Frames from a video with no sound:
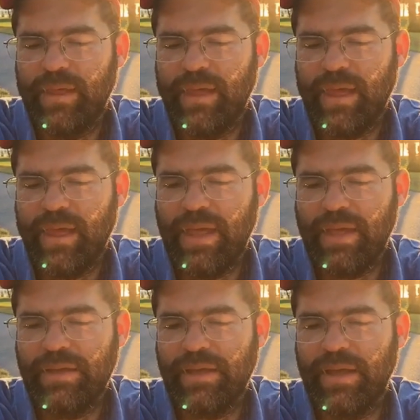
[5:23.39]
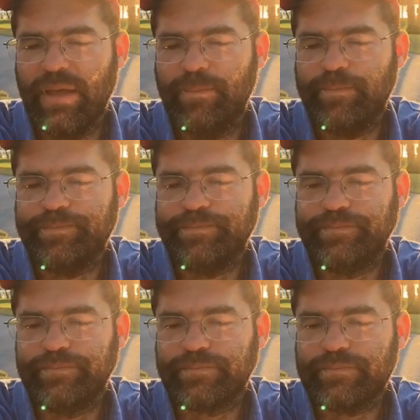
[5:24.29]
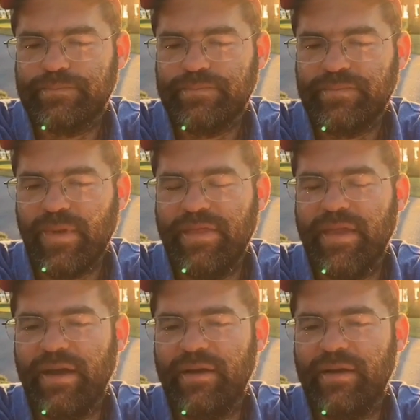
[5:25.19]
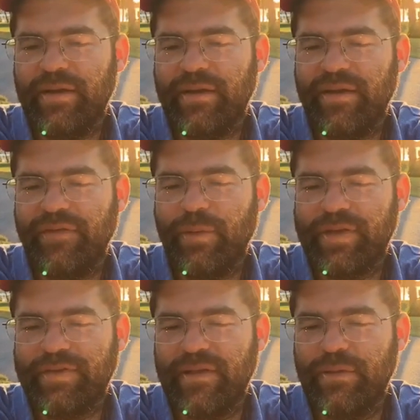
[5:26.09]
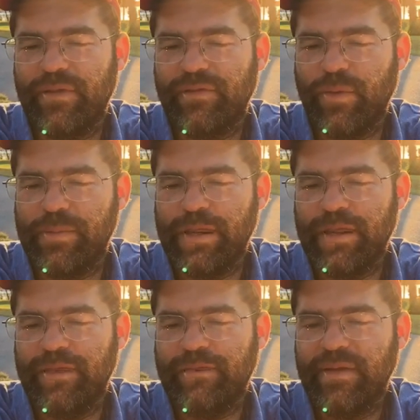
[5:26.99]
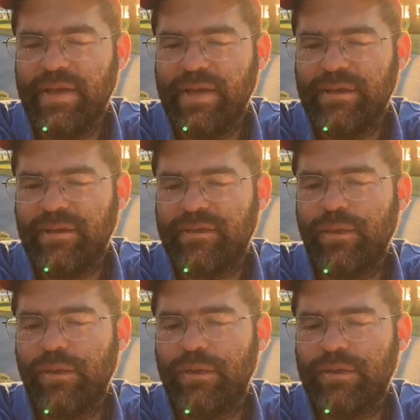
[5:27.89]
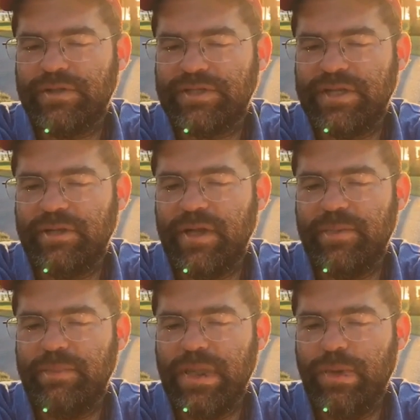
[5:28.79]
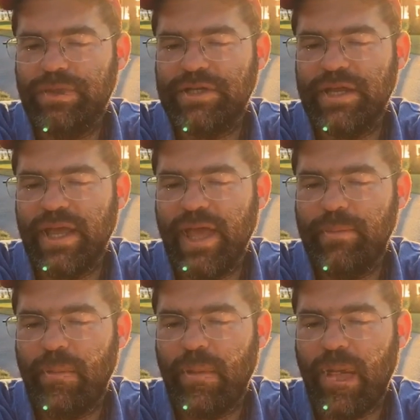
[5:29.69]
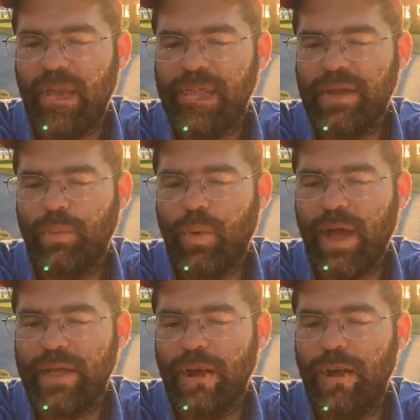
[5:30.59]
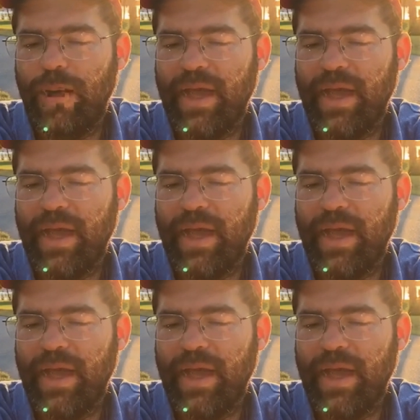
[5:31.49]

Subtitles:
And if you want to see who this woman is, just Google Sheila Miyoshi, Miyyoshi